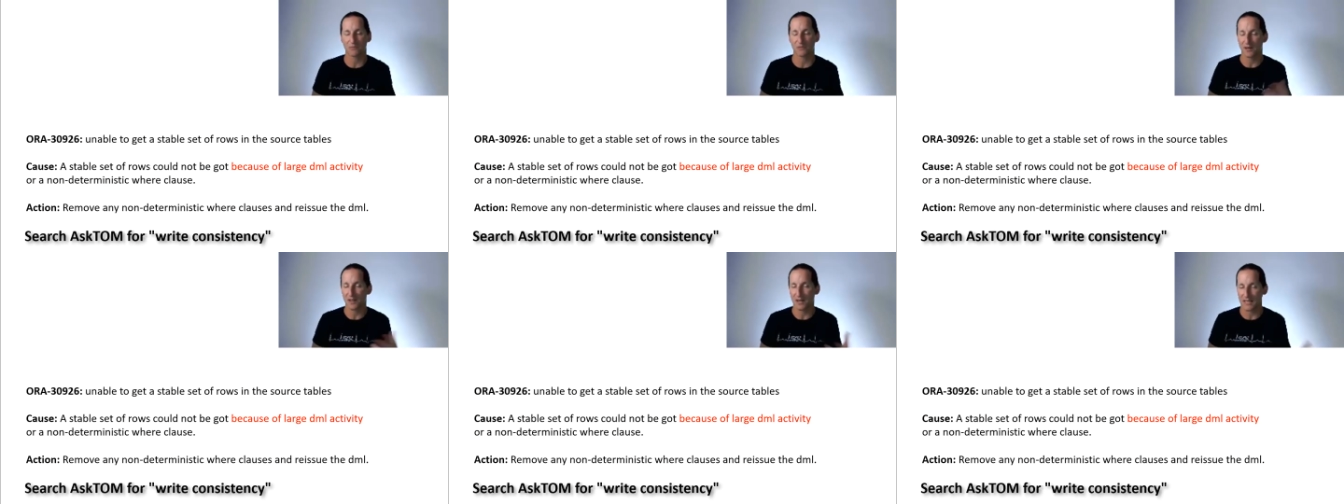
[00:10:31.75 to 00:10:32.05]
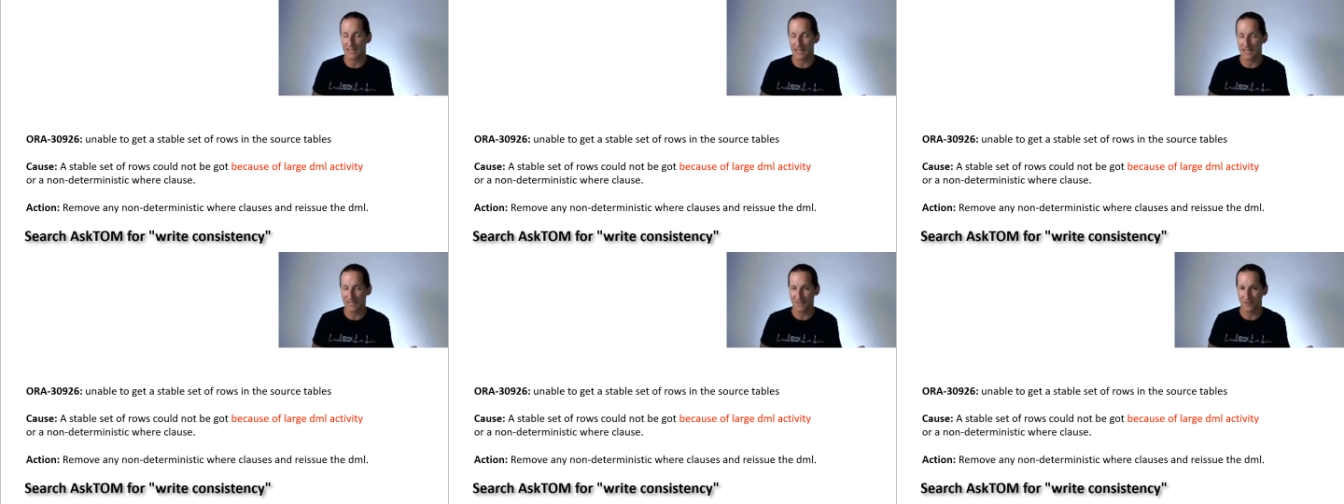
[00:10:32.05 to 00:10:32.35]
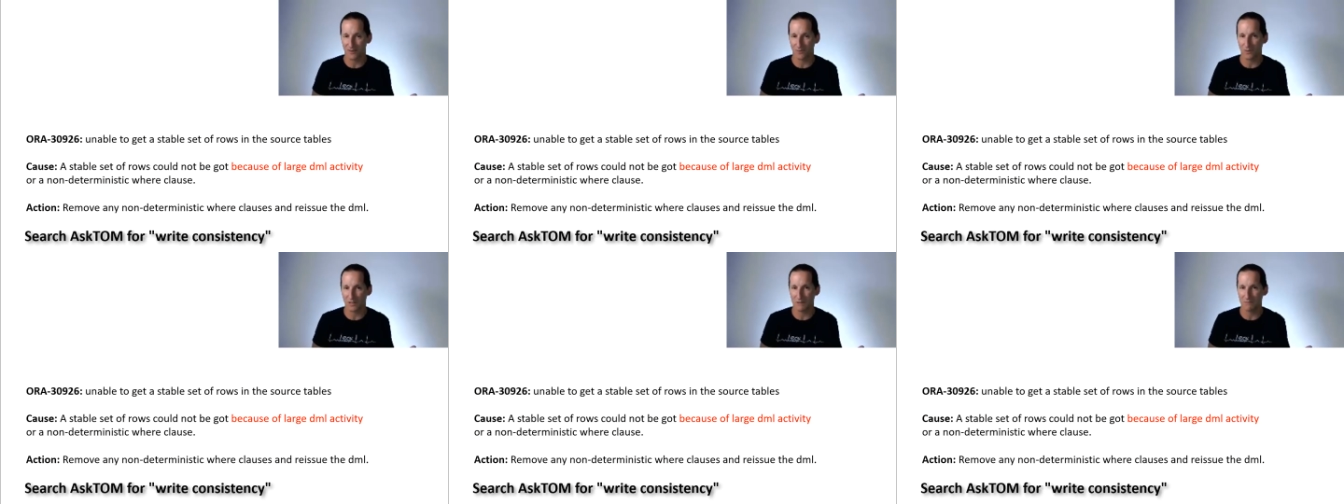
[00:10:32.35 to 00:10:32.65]
go to the Ask
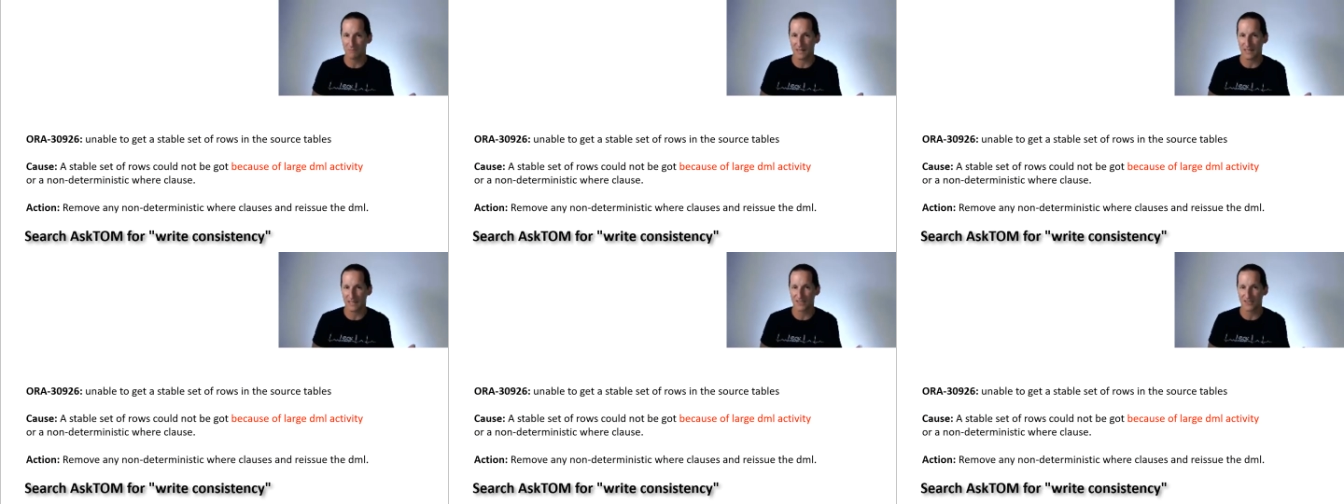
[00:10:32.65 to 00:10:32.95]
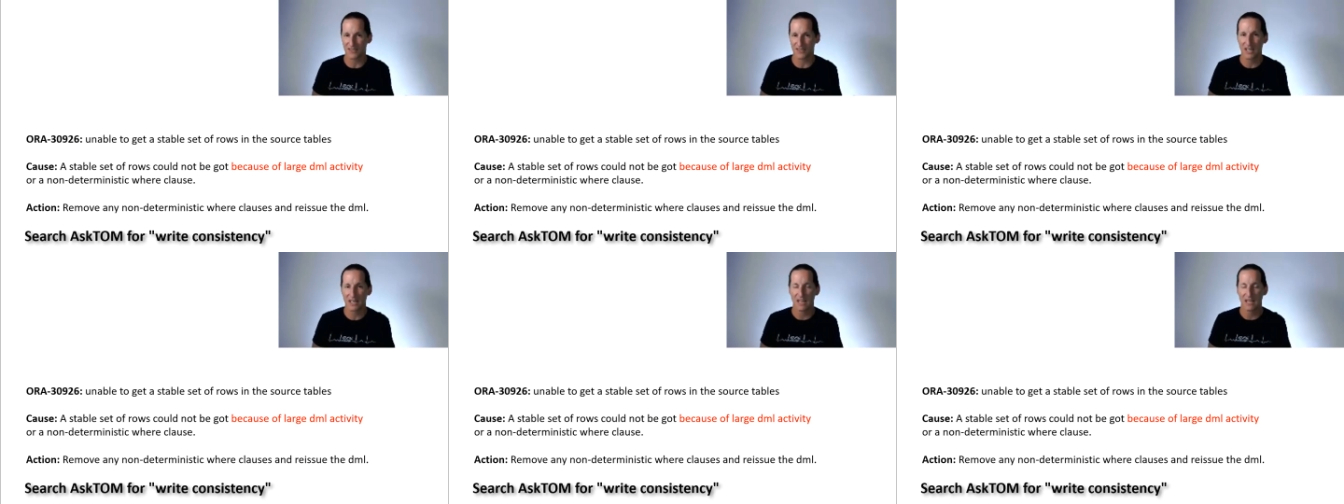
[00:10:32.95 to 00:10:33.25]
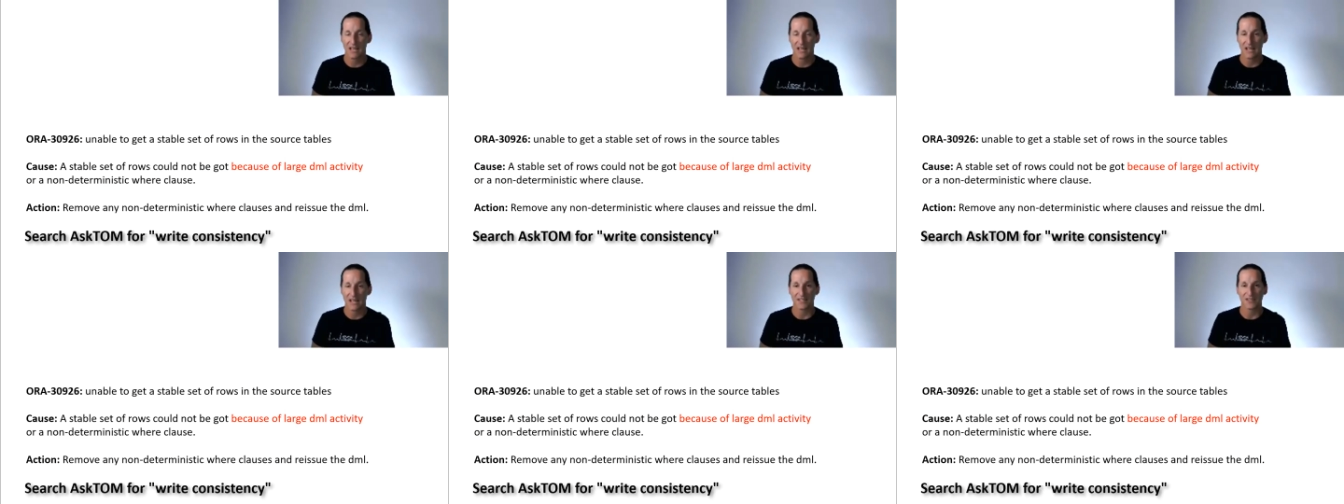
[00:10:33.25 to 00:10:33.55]
Tom webpage
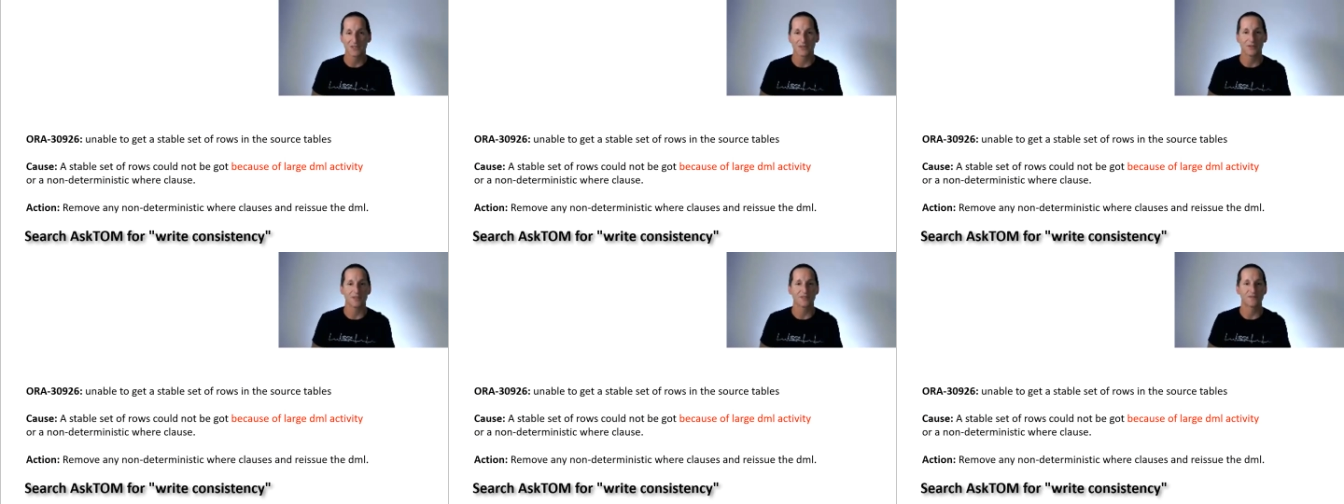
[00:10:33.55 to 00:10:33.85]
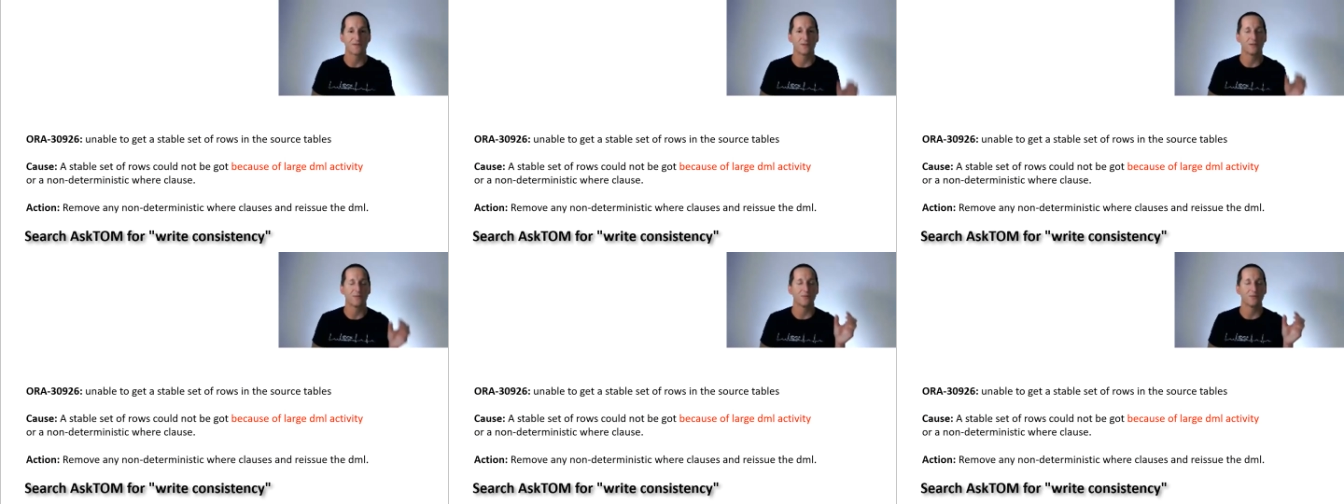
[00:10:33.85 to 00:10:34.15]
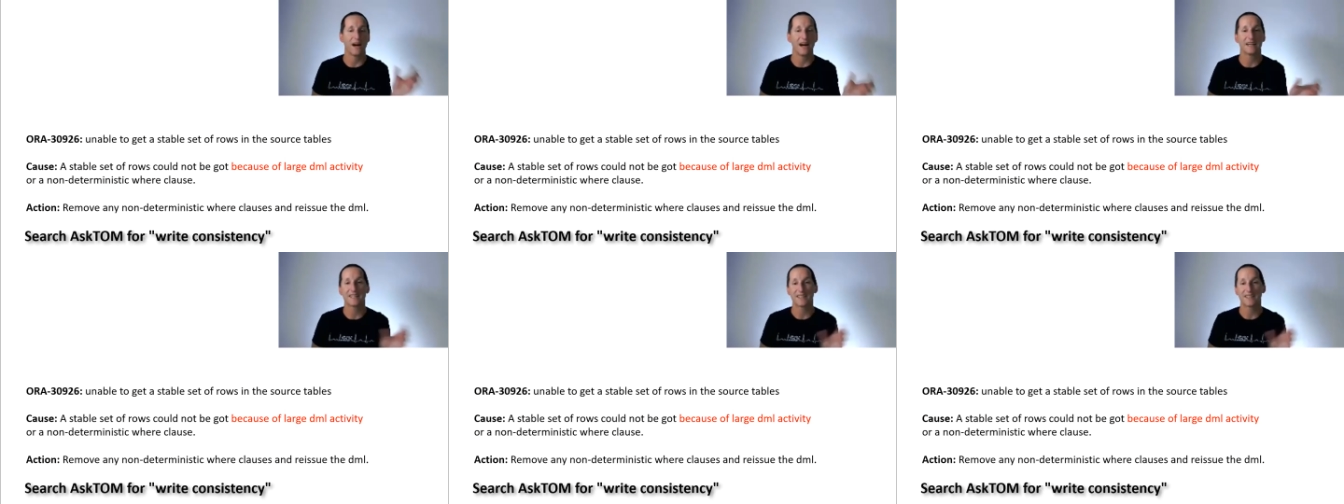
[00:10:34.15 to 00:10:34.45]
and search for write